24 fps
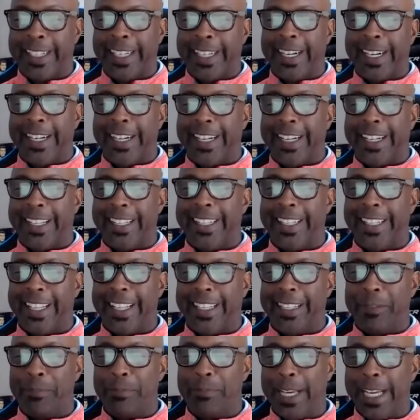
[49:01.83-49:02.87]
uh,
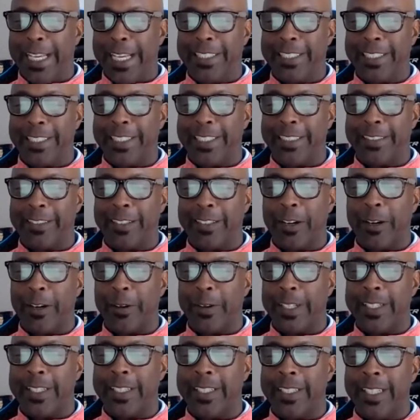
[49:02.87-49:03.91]
that the patient is
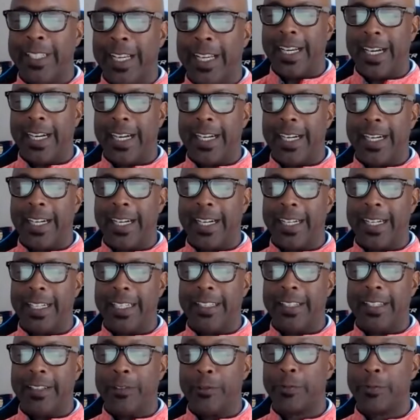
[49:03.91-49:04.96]
going
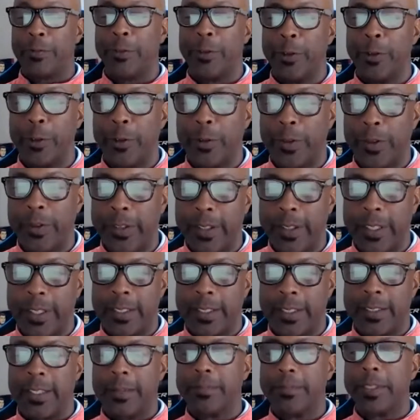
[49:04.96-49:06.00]
uh, through the
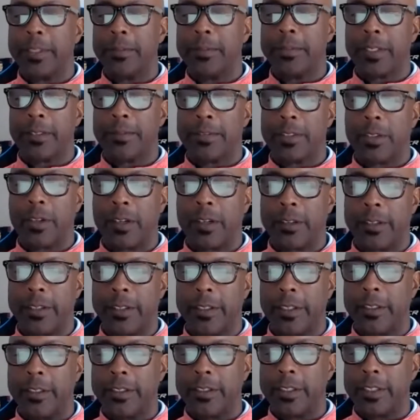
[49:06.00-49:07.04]
symptoms of
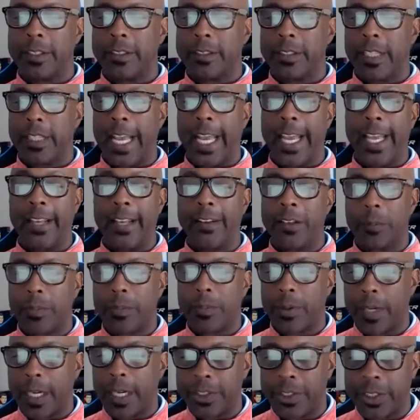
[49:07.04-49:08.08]
sarcoidosis and
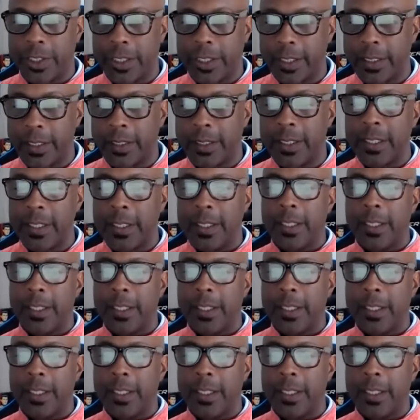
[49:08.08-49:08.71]
depression.